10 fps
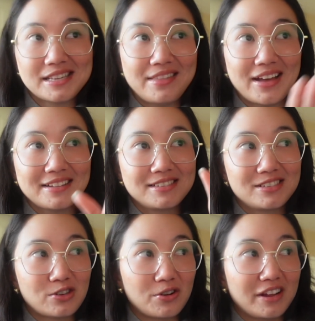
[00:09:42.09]
and that's
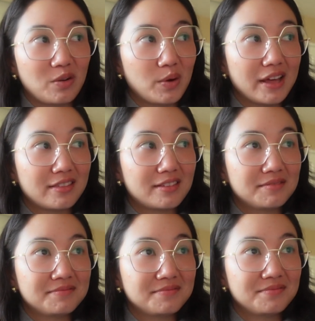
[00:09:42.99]
starting with
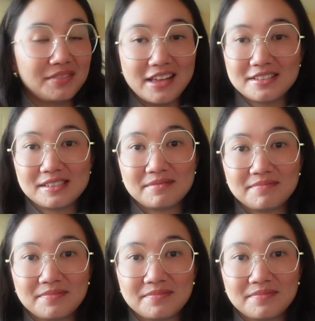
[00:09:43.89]
this.